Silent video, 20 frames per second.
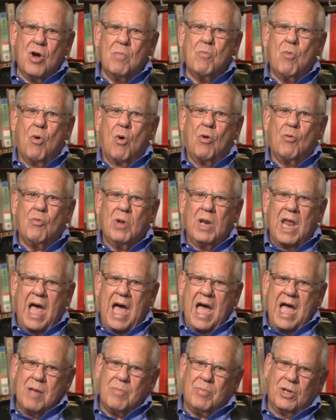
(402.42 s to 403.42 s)
more
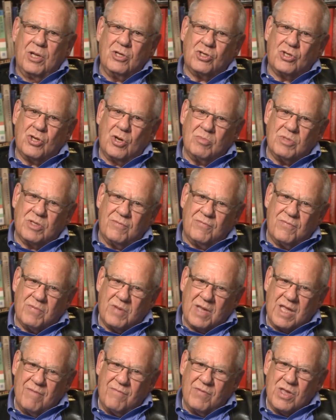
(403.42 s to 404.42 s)
reliable in terms of
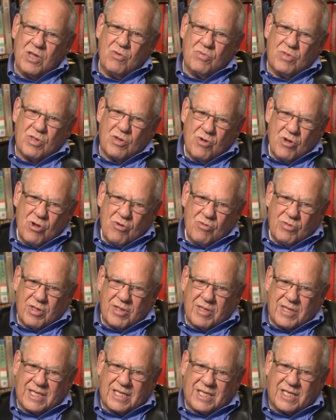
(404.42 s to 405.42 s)
giving you the,
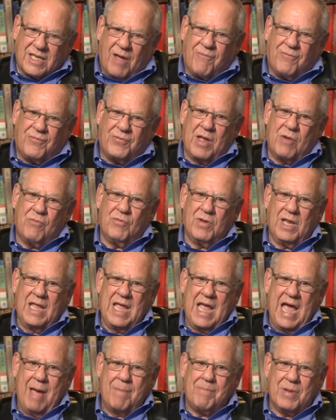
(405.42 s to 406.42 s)
the stuff that
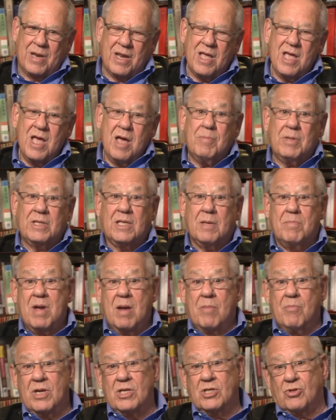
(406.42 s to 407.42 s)
really happened. But the
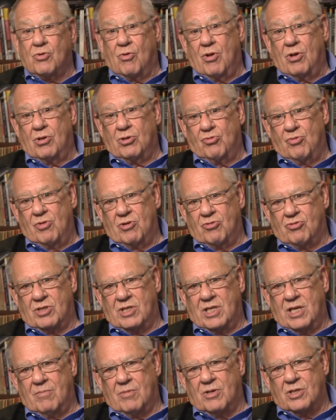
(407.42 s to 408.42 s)
memories are also
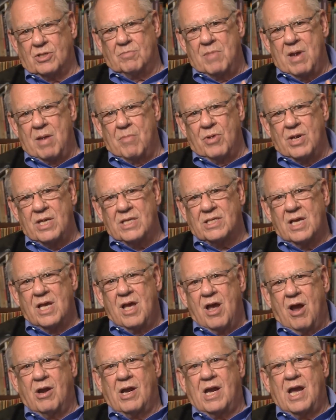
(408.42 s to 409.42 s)
interesting because memories
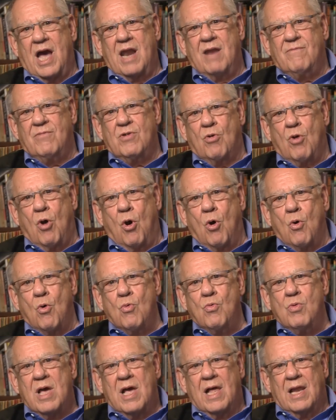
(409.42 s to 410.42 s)
are kind of your
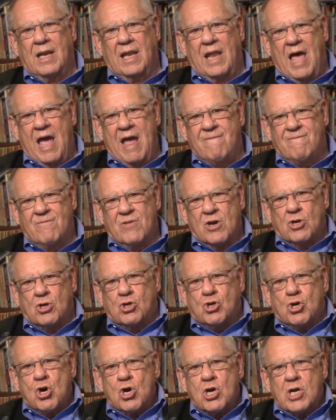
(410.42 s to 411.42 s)
own life
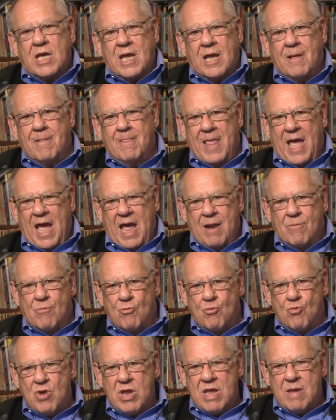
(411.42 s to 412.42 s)
cooking
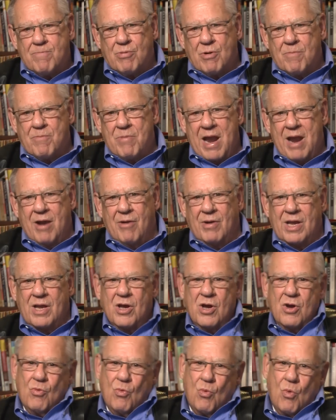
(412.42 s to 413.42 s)
and re-preparing
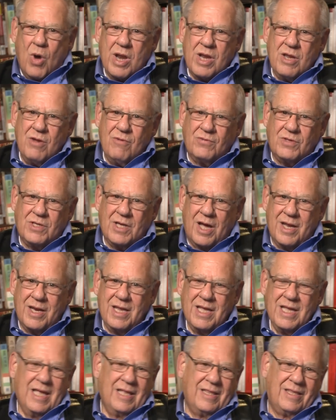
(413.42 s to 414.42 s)
what you've done.
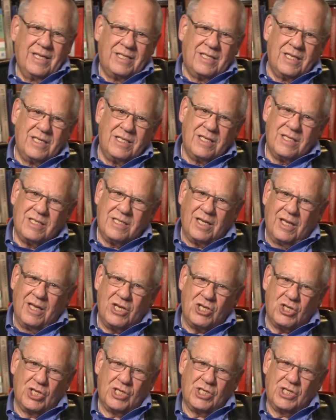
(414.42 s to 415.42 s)
This is
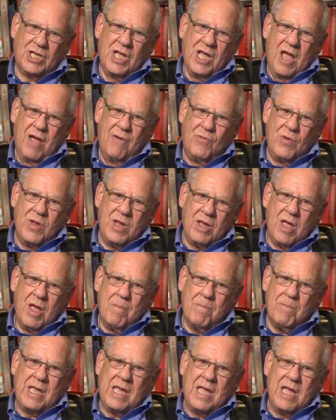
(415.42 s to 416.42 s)
delicious if we
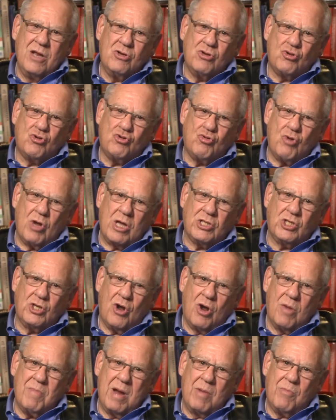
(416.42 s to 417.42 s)
begin to trust
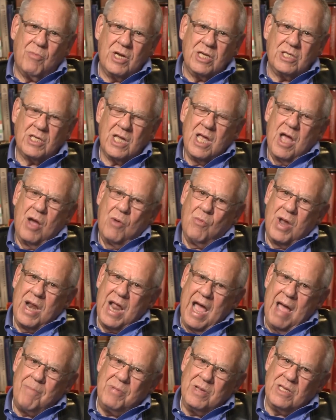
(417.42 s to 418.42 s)
our memories. And what
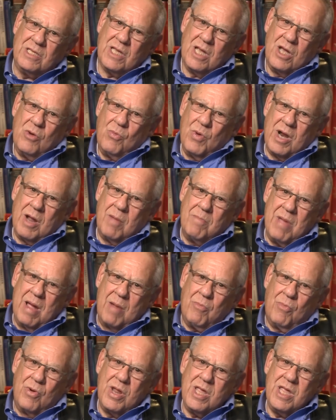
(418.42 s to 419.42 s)
happens when a
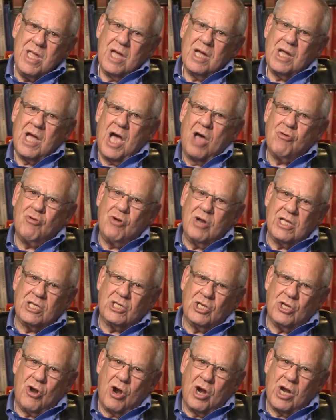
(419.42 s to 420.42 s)
memory
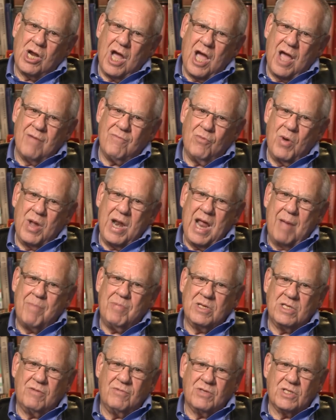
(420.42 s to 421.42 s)
contradicts an archive? What
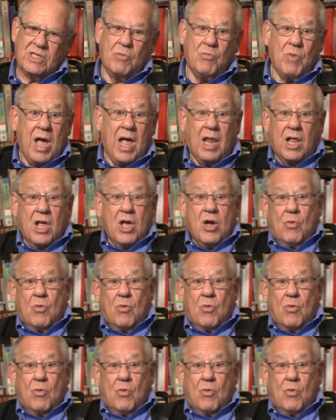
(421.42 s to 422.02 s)
happens if you say, well,